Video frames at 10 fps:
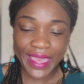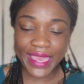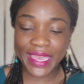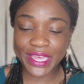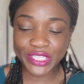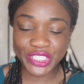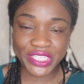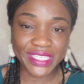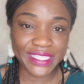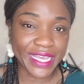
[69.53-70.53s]
And
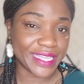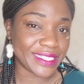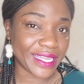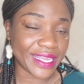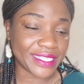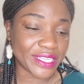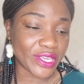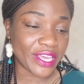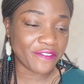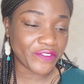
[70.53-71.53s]
it says,
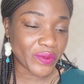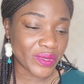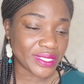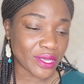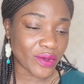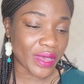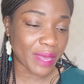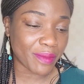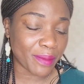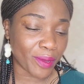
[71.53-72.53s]
influencer
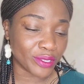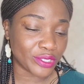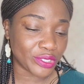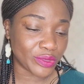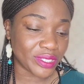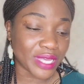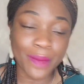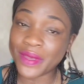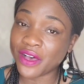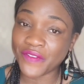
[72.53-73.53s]
Ohemaa Bonsu's
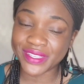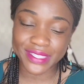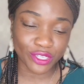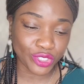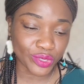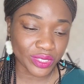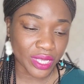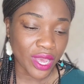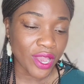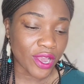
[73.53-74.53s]
top E.L.F essentials.
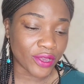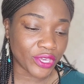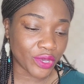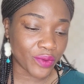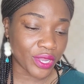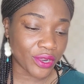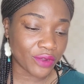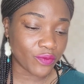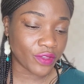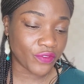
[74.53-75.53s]
Our curator
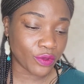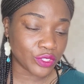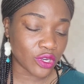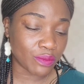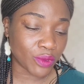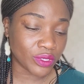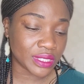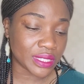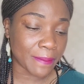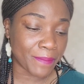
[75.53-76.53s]
reveals her
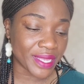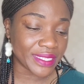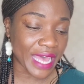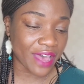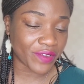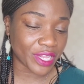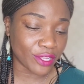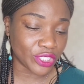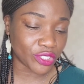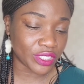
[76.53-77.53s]
most must-have
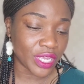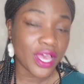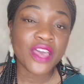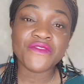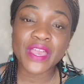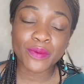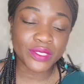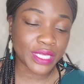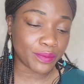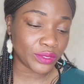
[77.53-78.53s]
cleansers,
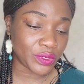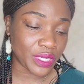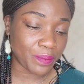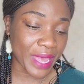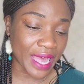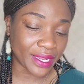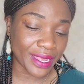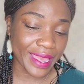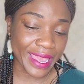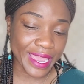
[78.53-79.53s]
fabled double duty
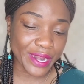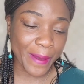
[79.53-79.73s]
palette, and